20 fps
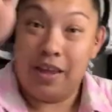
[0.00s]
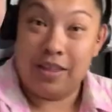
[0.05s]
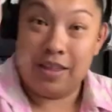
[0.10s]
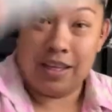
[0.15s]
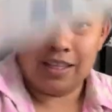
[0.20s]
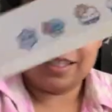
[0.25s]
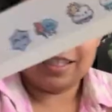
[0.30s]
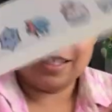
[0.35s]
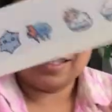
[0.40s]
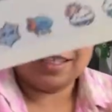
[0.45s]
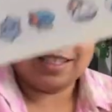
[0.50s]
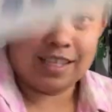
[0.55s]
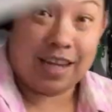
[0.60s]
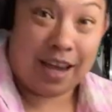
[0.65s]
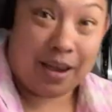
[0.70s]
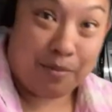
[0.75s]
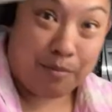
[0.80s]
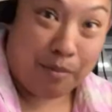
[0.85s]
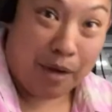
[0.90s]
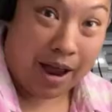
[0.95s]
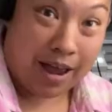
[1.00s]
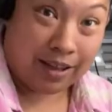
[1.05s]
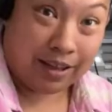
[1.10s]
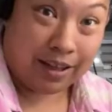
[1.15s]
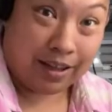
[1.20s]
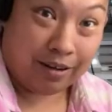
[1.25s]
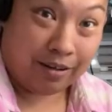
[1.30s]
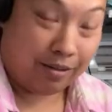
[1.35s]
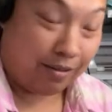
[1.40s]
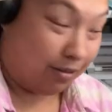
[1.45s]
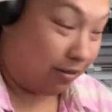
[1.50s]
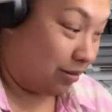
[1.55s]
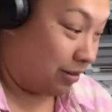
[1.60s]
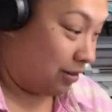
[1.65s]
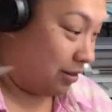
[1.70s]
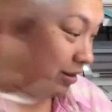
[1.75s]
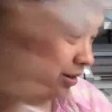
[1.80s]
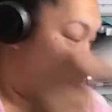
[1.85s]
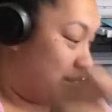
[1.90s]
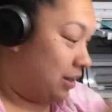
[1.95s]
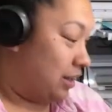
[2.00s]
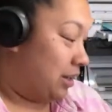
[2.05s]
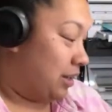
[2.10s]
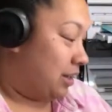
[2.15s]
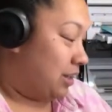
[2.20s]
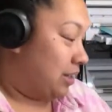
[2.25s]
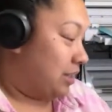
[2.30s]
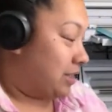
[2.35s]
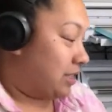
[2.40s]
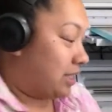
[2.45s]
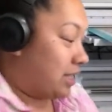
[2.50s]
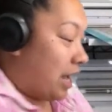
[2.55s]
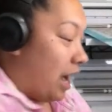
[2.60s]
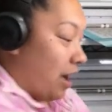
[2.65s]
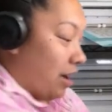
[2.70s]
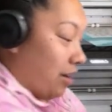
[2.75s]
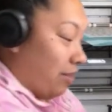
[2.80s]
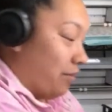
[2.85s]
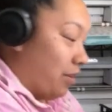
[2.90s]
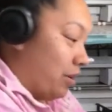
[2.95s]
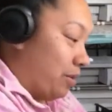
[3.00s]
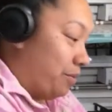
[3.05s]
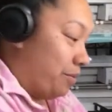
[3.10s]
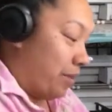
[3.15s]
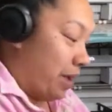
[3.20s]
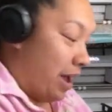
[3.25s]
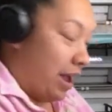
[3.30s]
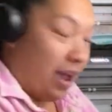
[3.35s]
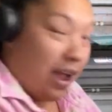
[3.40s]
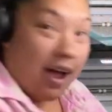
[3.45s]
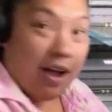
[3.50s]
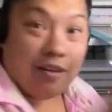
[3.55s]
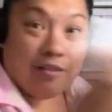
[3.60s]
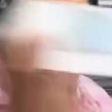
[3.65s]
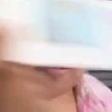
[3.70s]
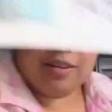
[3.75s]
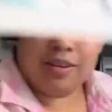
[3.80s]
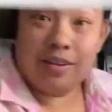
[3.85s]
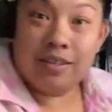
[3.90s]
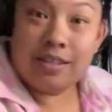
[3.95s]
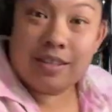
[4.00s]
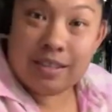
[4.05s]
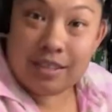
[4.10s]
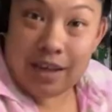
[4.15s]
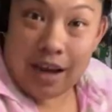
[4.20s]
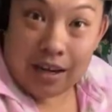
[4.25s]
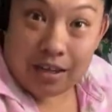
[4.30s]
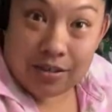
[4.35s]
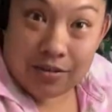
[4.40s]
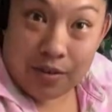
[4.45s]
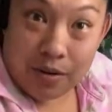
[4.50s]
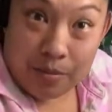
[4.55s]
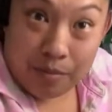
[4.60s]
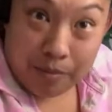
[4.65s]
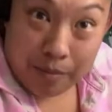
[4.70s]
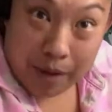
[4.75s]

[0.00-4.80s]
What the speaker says: this is like my little stack of them. I have stacks from